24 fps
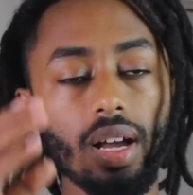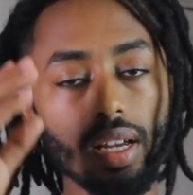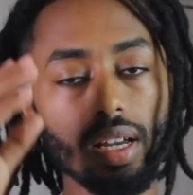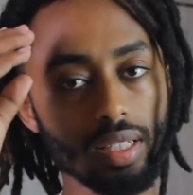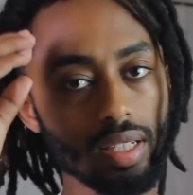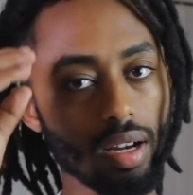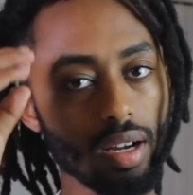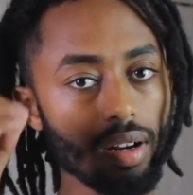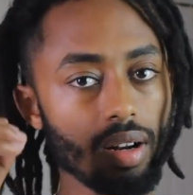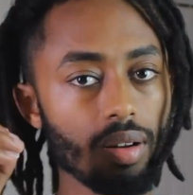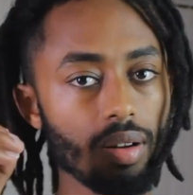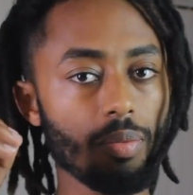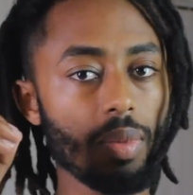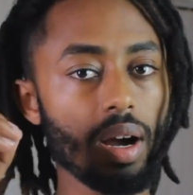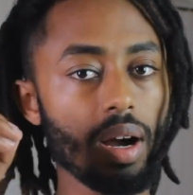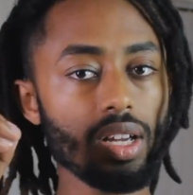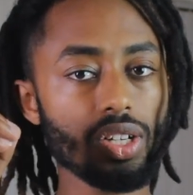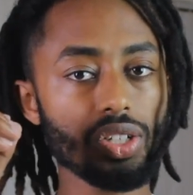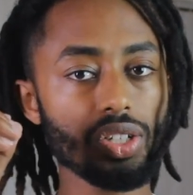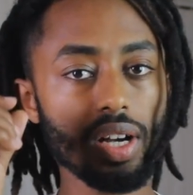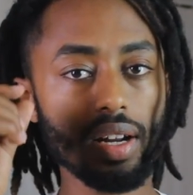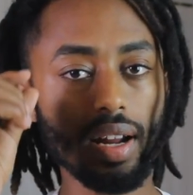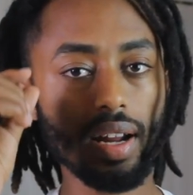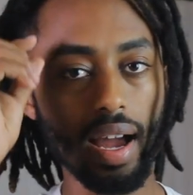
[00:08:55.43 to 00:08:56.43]
I started
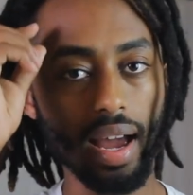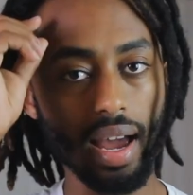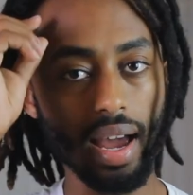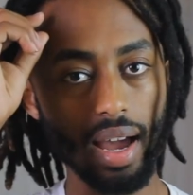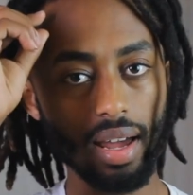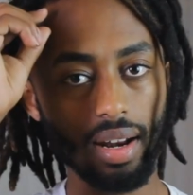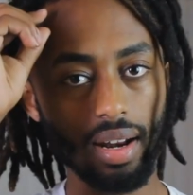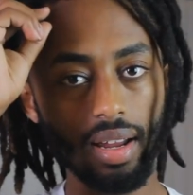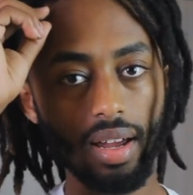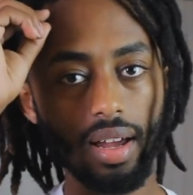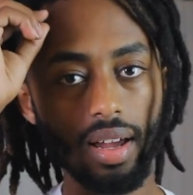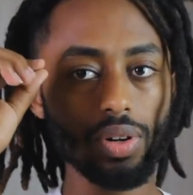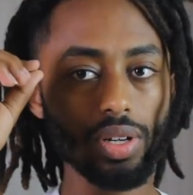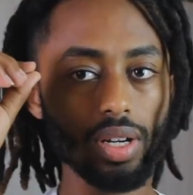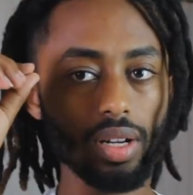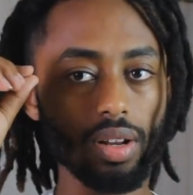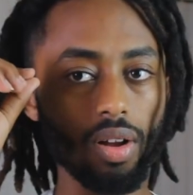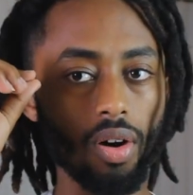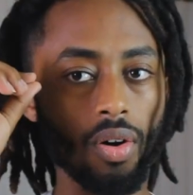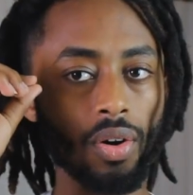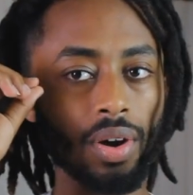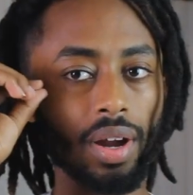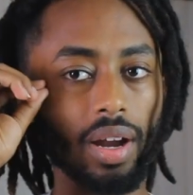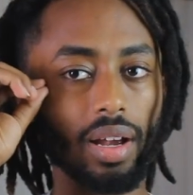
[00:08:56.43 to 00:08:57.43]
my dread I had pretty
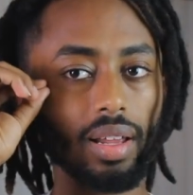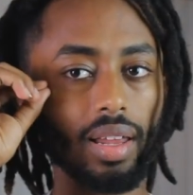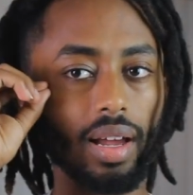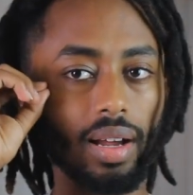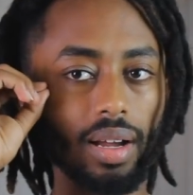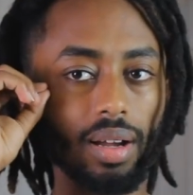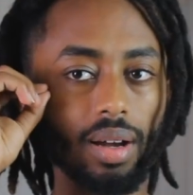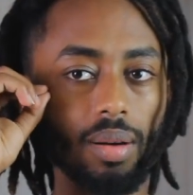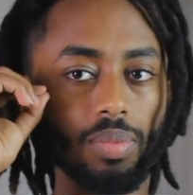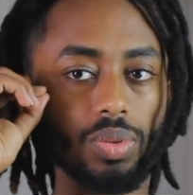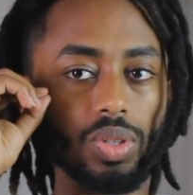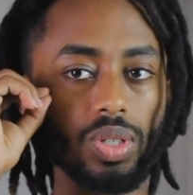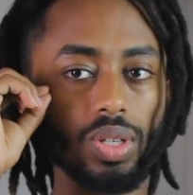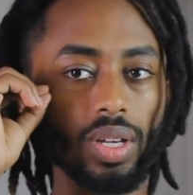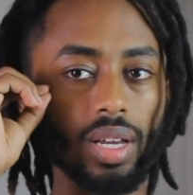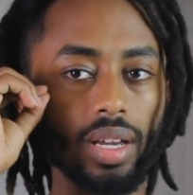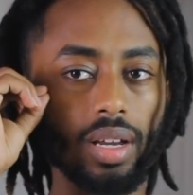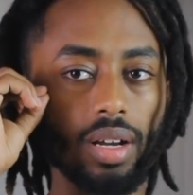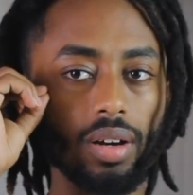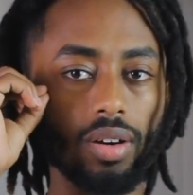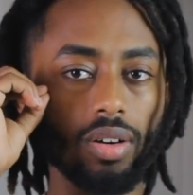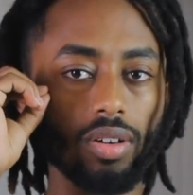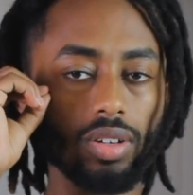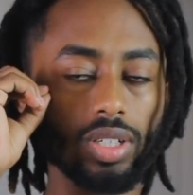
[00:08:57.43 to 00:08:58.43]
long hair like up to
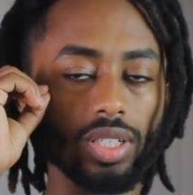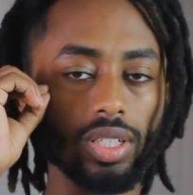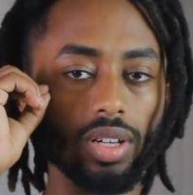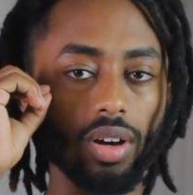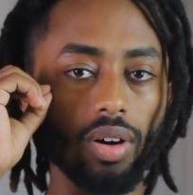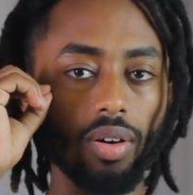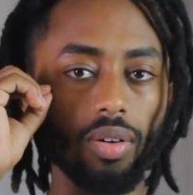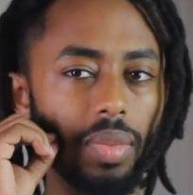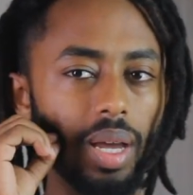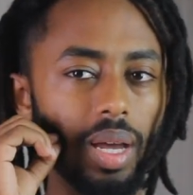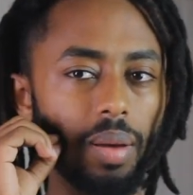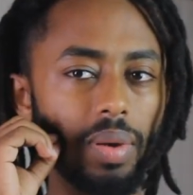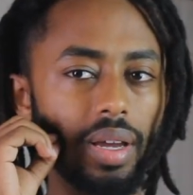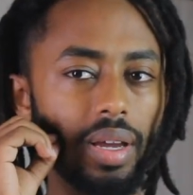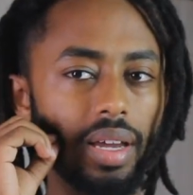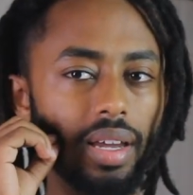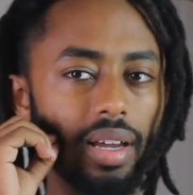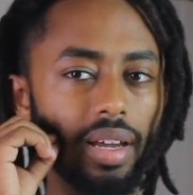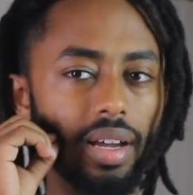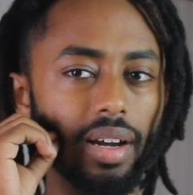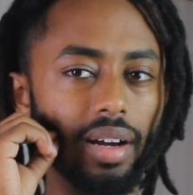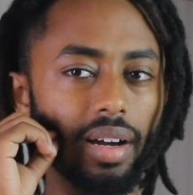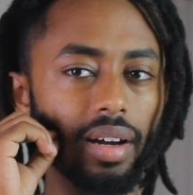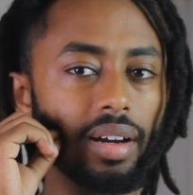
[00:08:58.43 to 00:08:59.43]
here or so maybe
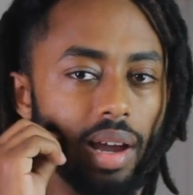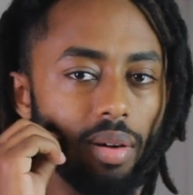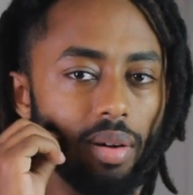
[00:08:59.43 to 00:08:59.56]
here